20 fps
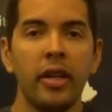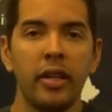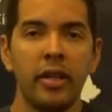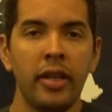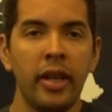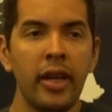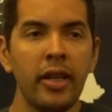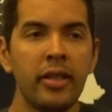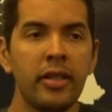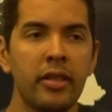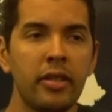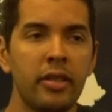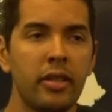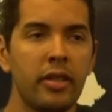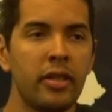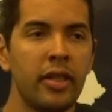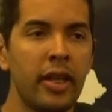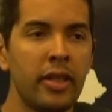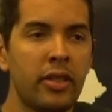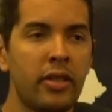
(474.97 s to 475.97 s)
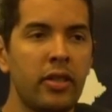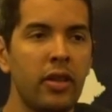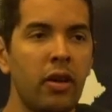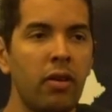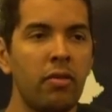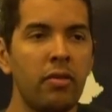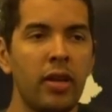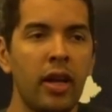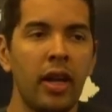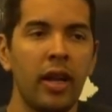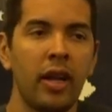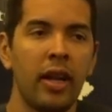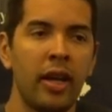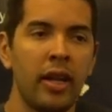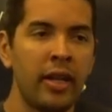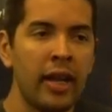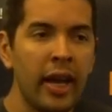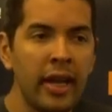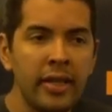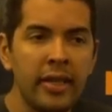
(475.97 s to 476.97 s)
That's that sounds a,
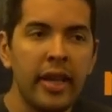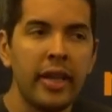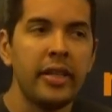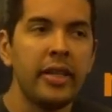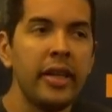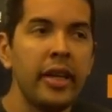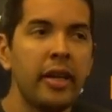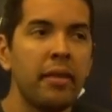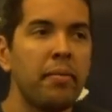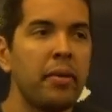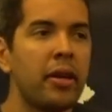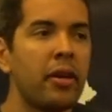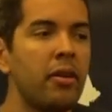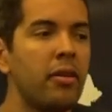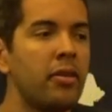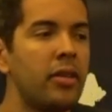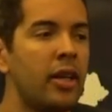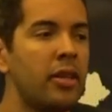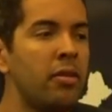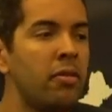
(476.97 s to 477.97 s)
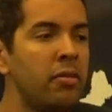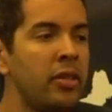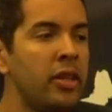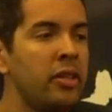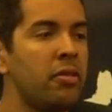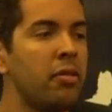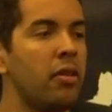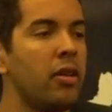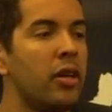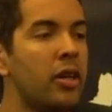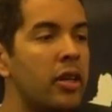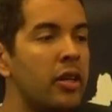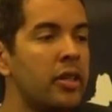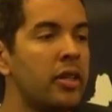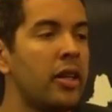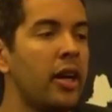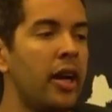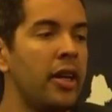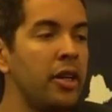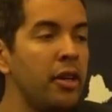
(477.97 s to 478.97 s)
a nice idea because I don't need to
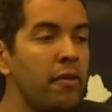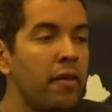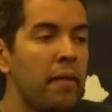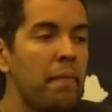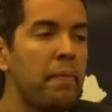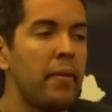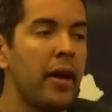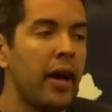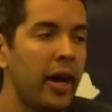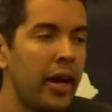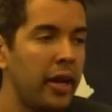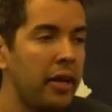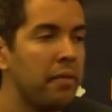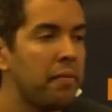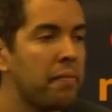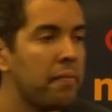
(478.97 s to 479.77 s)
learn a new A P I.